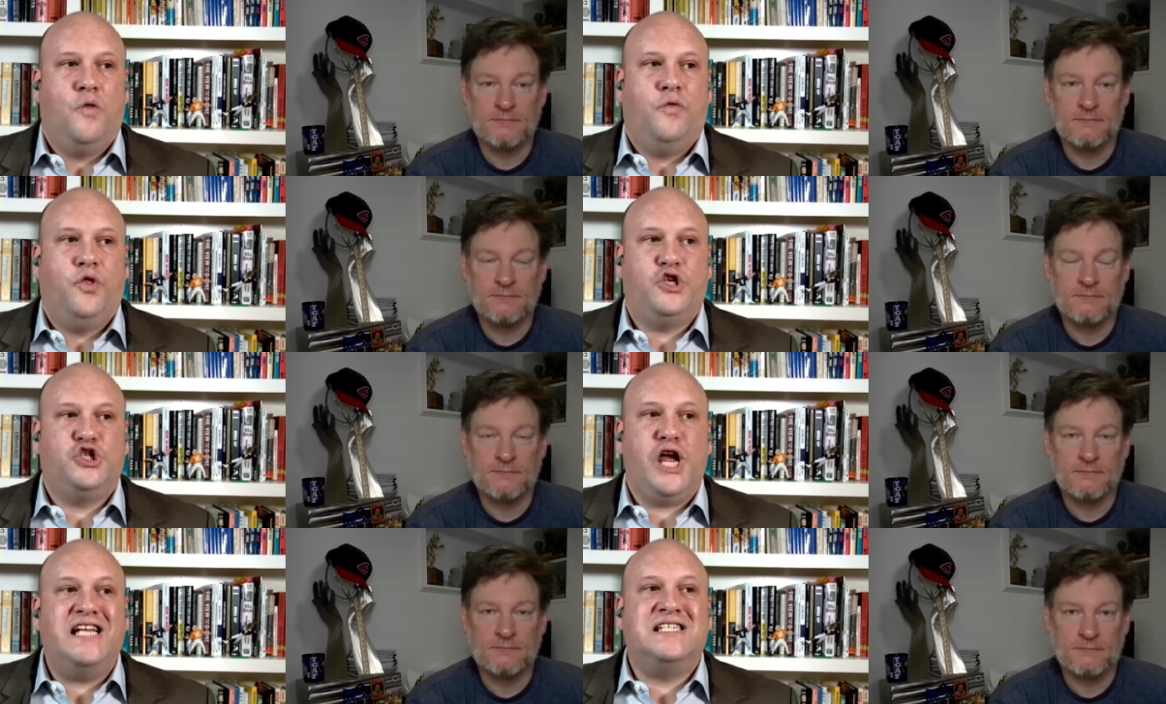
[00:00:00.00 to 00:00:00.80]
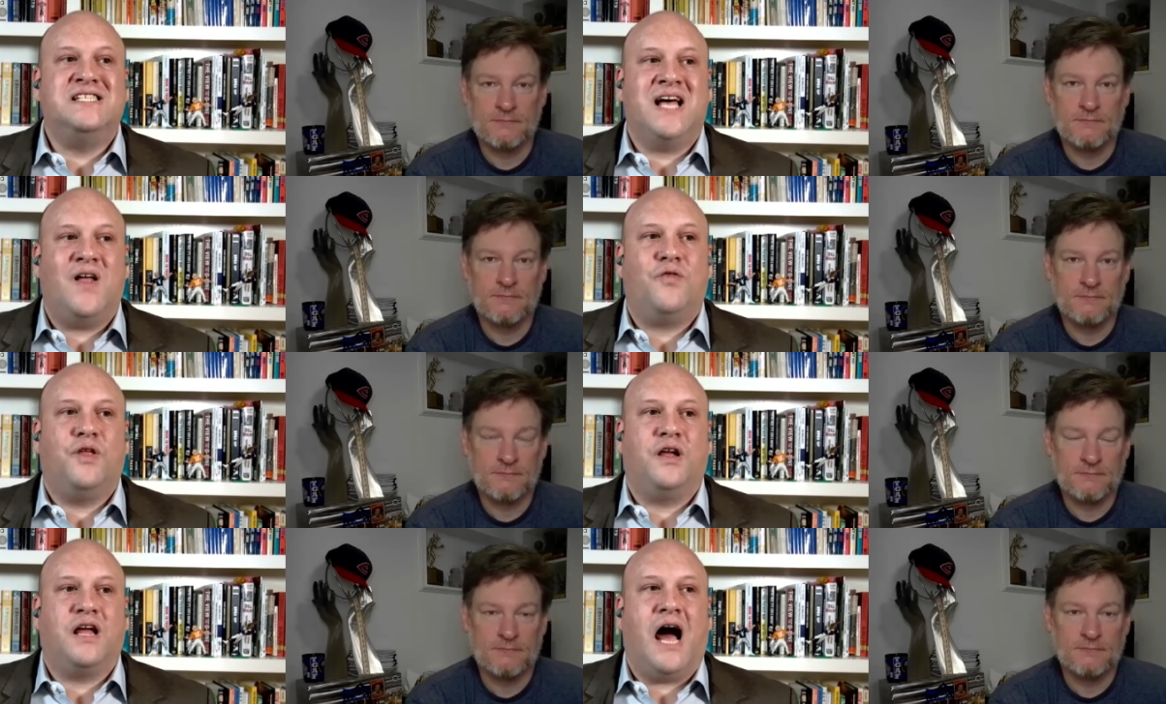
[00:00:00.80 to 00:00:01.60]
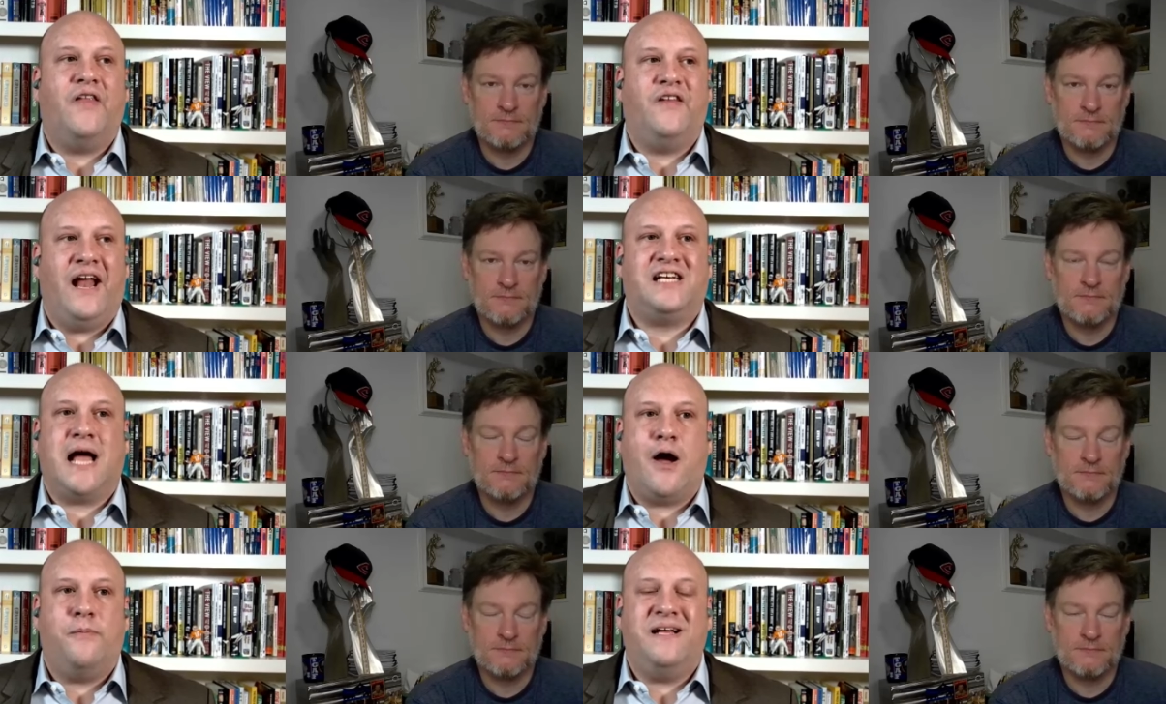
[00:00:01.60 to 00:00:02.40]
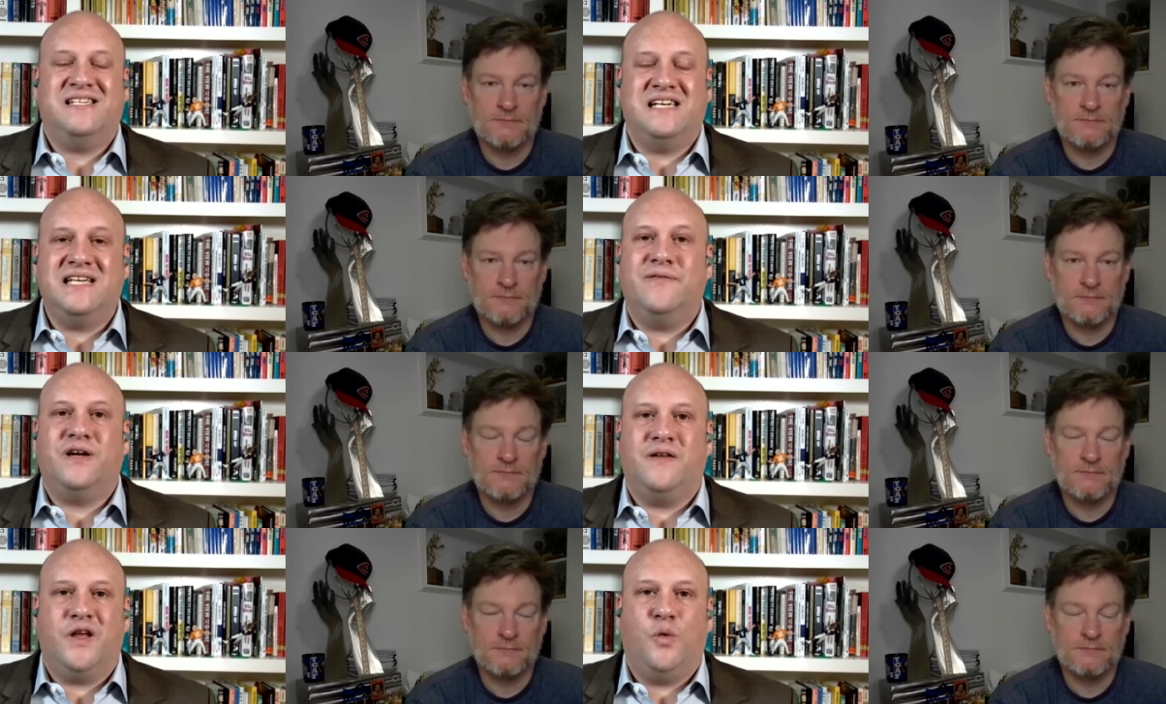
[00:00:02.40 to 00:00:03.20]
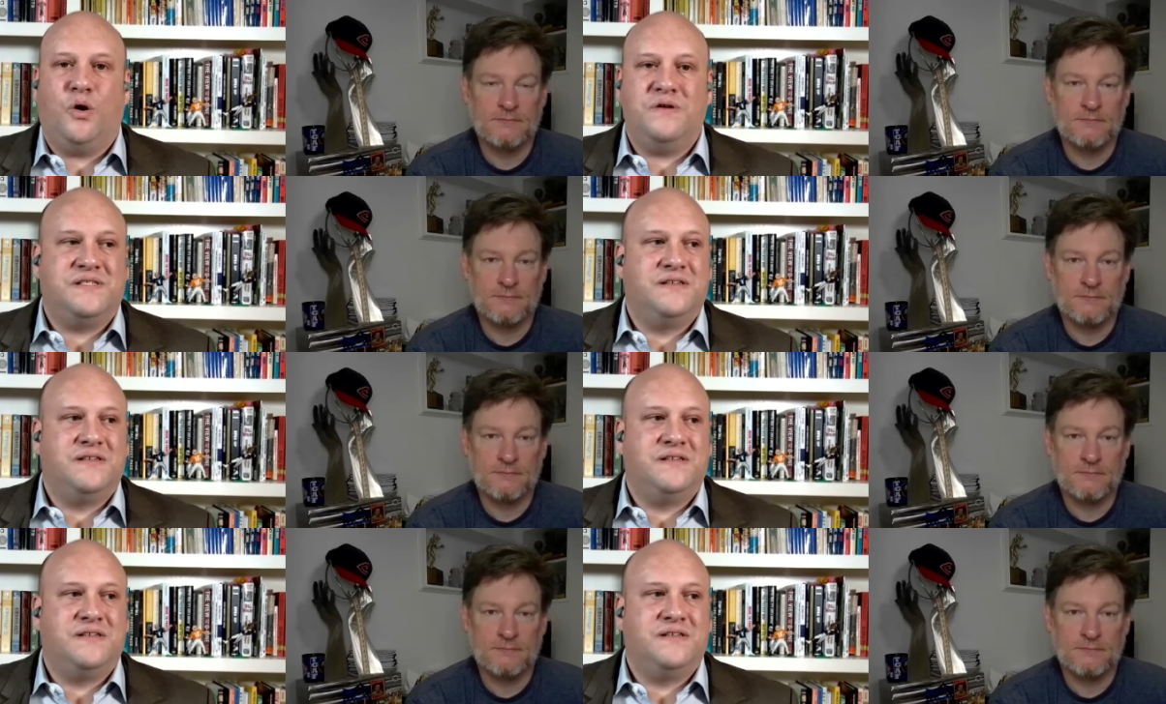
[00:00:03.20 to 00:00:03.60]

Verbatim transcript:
Speaker 1: the chances that the guy, the next guy would be significantly worse